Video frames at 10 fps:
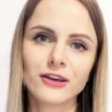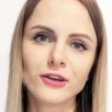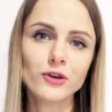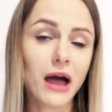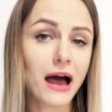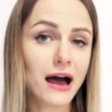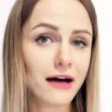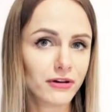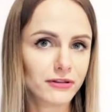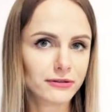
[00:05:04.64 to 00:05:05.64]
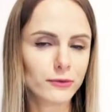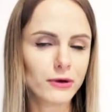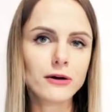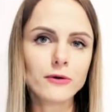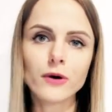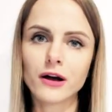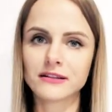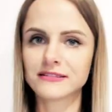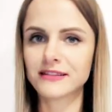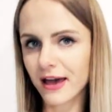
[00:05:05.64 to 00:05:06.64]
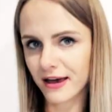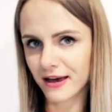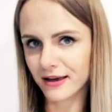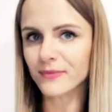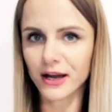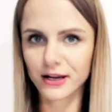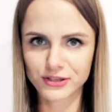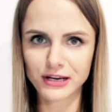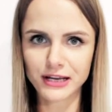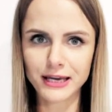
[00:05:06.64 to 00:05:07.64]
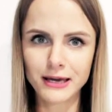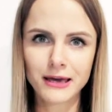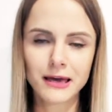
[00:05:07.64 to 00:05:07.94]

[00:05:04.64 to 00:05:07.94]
You have 3 words here, actually,